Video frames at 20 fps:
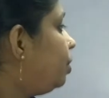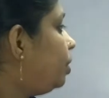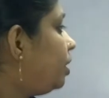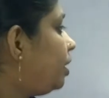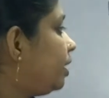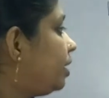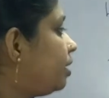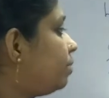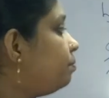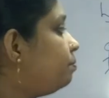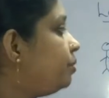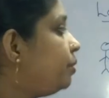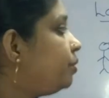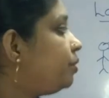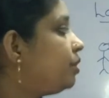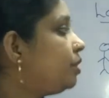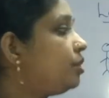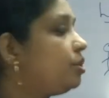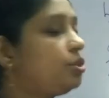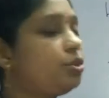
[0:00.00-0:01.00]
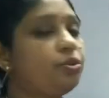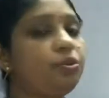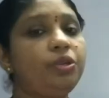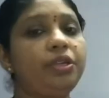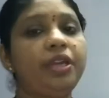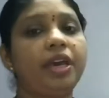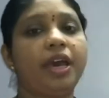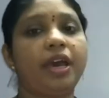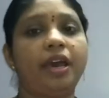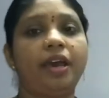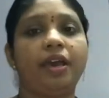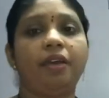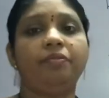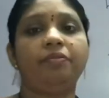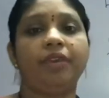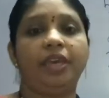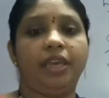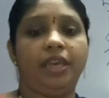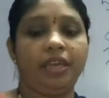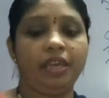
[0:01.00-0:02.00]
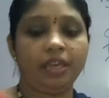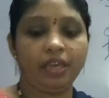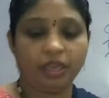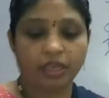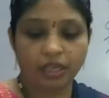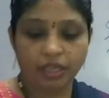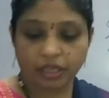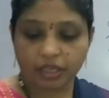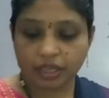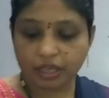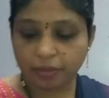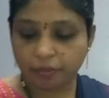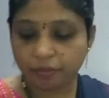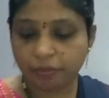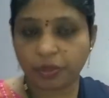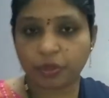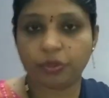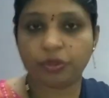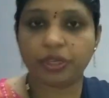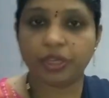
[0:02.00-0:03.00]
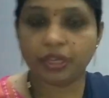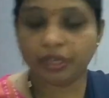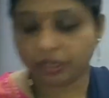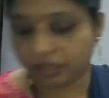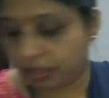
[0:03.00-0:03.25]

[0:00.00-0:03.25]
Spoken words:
a computer should have a computer